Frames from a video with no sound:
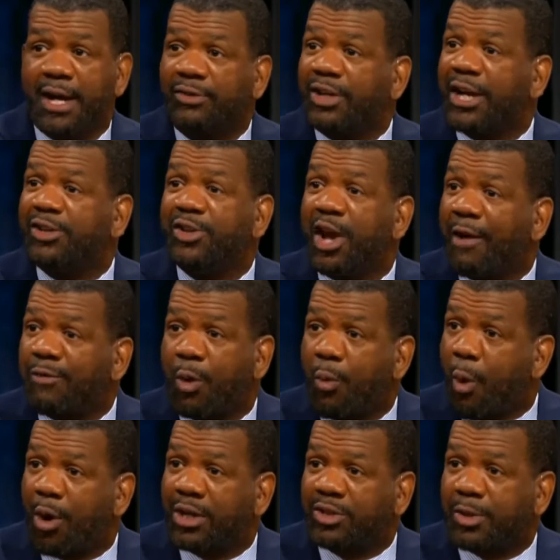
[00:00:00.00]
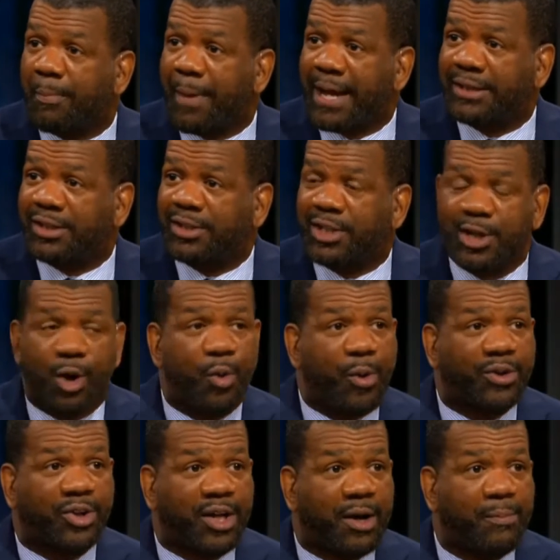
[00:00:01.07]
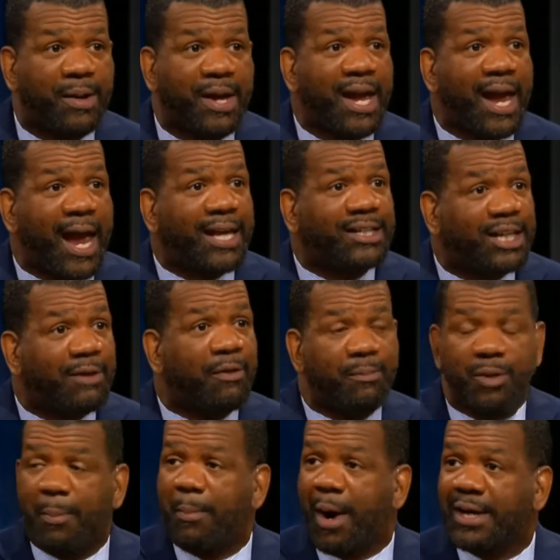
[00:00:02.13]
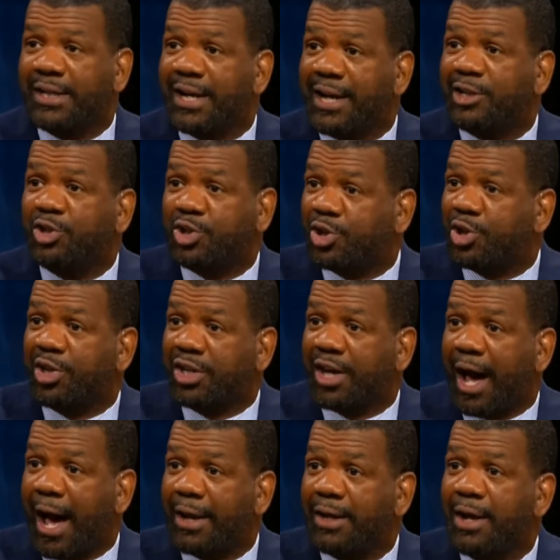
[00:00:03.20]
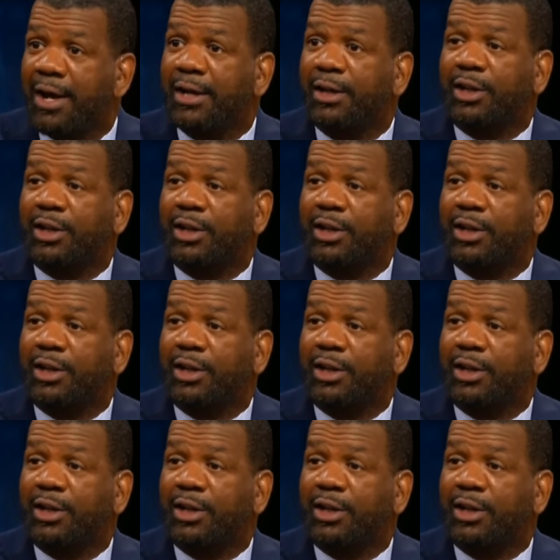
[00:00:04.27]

They never wanted to make a deal with him and give him the money that he should have got,